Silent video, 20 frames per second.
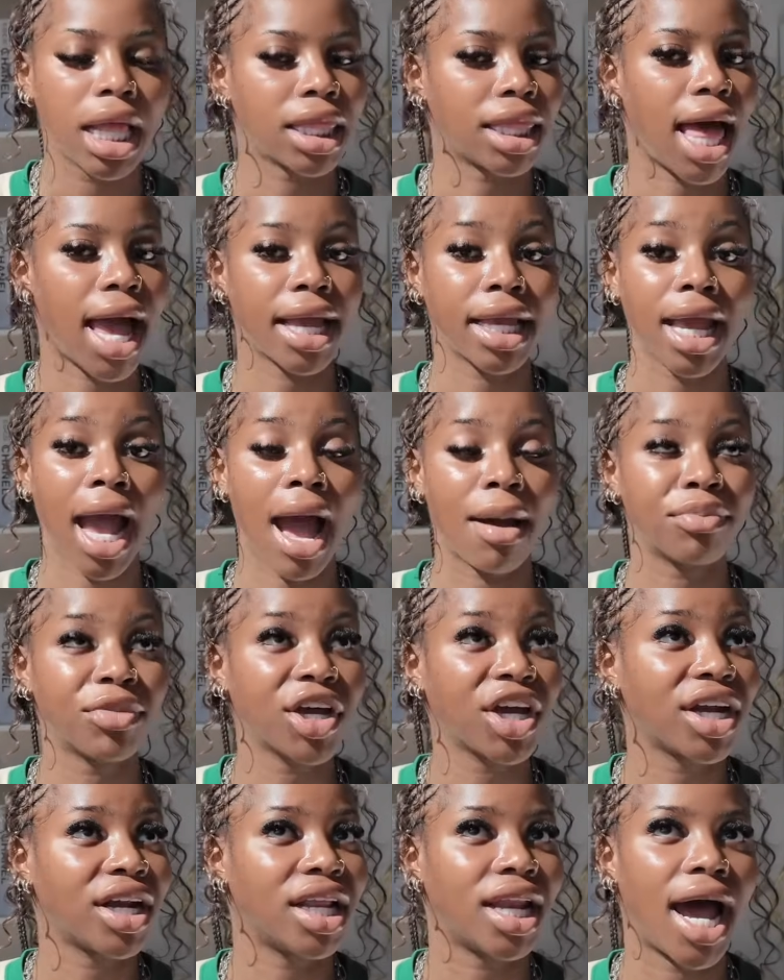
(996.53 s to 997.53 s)
Like I'm
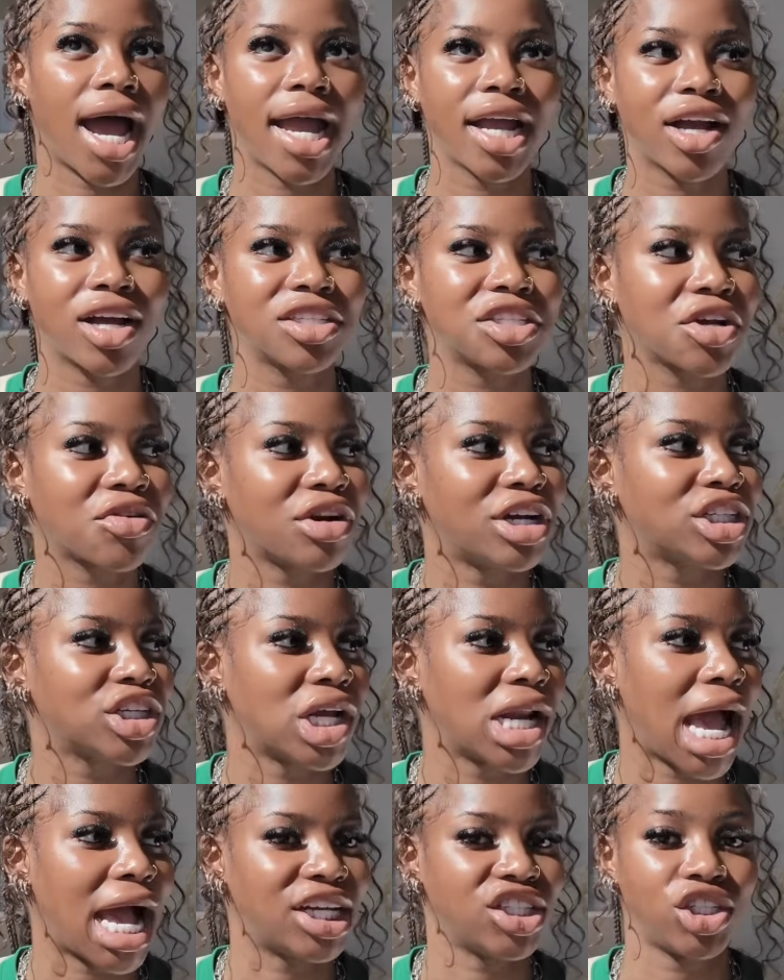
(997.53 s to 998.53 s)
not gonna lie, content
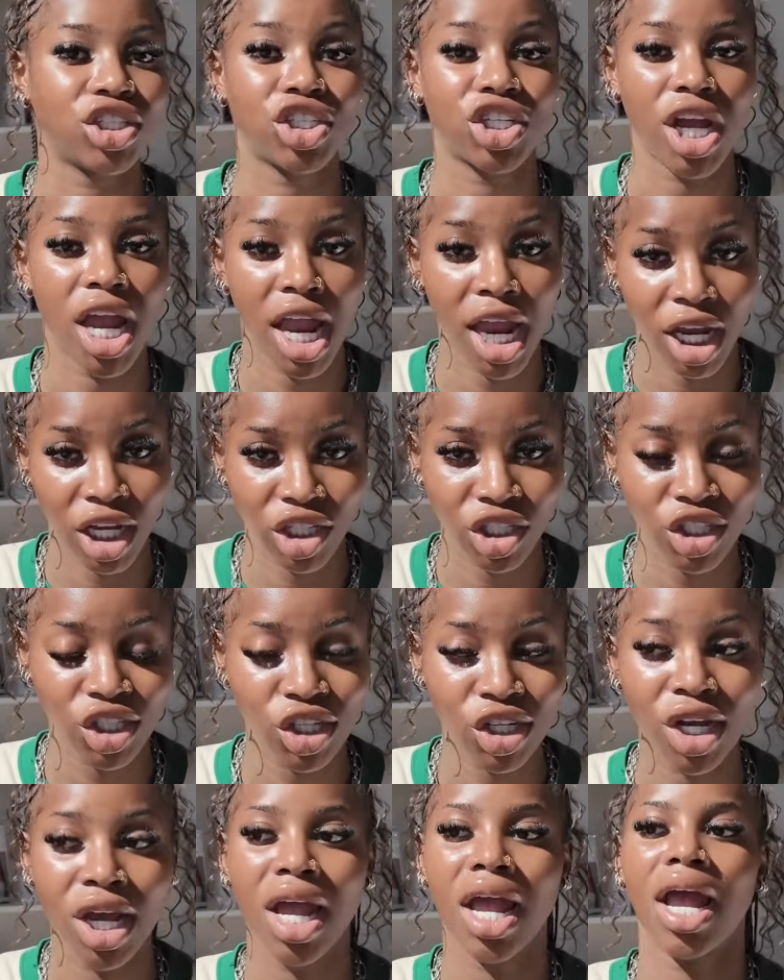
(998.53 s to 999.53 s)
creation has
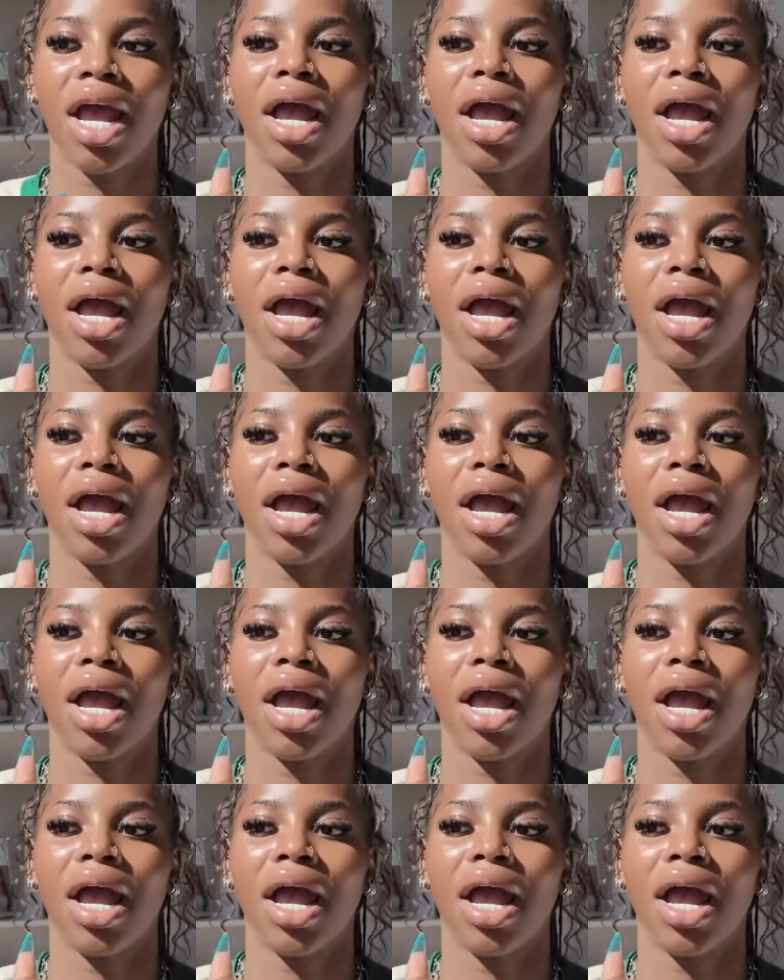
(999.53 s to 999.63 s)
changed